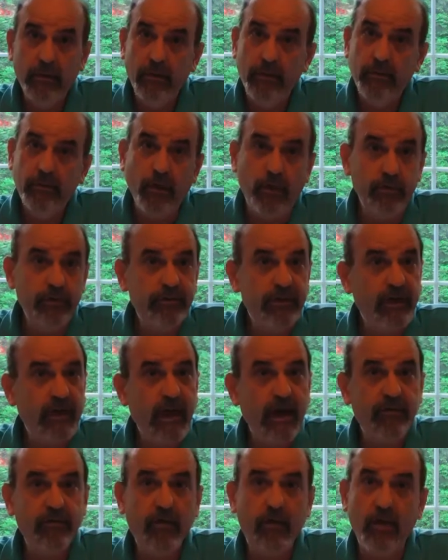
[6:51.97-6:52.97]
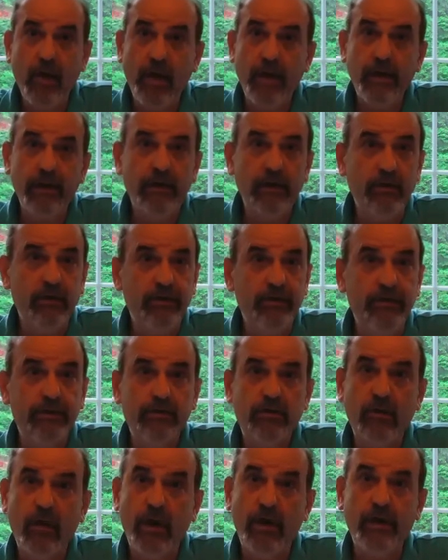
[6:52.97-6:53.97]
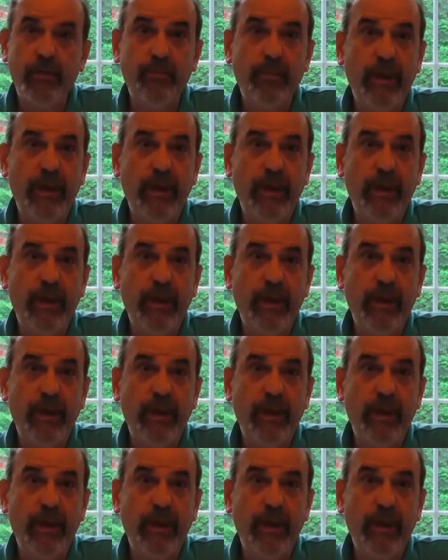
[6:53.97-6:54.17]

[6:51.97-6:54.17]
Those that have chronic illness, chronic